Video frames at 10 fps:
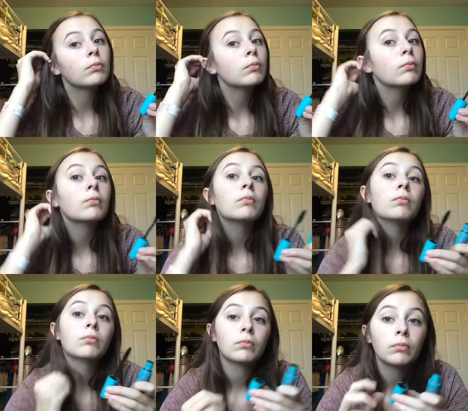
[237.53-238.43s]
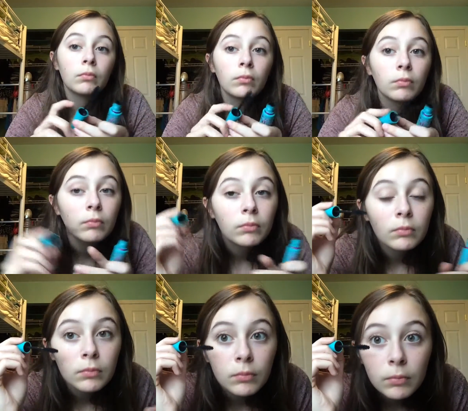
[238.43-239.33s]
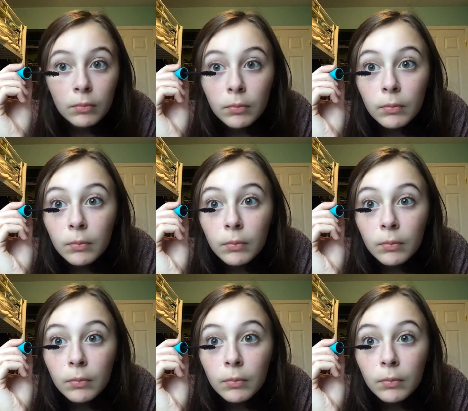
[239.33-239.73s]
Nothing is said.